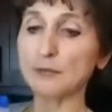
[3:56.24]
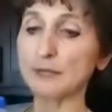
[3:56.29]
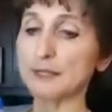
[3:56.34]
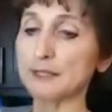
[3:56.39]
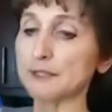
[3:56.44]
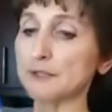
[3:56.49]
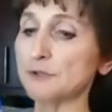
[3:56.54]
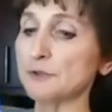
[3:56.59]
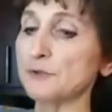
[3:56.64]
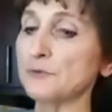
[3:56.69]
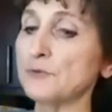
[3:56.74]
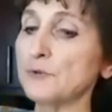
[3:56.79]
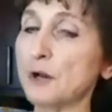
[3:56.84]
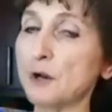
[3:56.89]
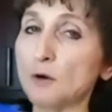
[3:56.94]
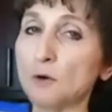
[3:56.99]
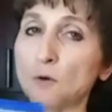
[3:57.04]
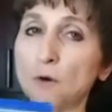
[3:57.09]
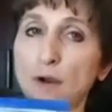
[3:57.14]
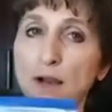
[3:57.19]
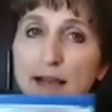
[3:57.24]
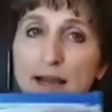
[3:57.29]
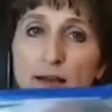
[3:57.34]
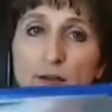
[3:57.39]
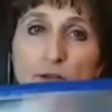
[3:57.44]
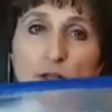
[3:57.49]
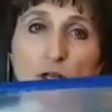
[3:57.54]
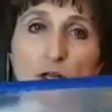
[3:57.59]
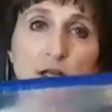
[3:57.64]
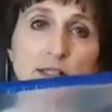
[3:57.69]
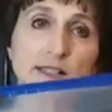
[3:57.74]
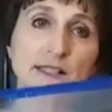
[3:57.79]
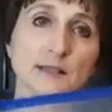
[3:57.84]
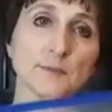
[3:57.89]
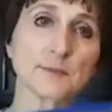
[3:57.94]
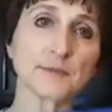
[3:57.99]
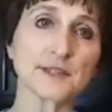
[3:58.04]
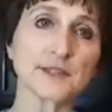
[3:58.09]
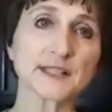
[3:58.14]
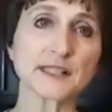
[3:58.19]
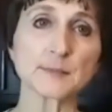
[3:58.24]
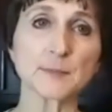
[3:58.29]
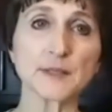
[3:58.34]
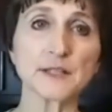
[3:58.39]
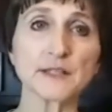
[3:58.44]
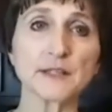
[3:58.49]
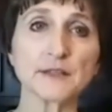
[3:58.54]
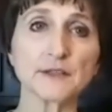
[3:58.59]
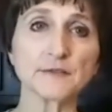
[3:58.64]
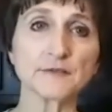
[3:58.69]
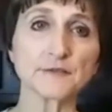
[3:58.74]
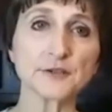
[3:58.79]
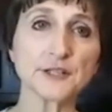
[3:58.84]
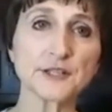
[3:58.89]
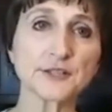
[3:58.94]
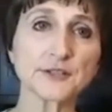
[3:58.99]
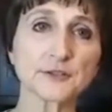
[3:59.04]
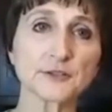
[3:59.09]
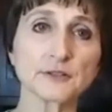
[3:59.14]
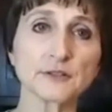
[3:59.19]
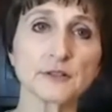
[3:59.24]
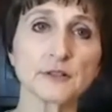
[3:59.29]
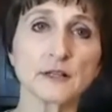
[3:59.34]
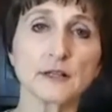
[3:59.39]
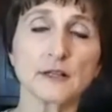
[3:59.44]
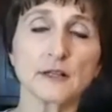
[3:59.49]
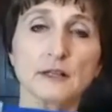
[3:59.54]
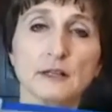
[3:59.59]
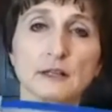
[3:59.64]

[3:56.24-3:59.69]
way you know how long something's been in the freezer.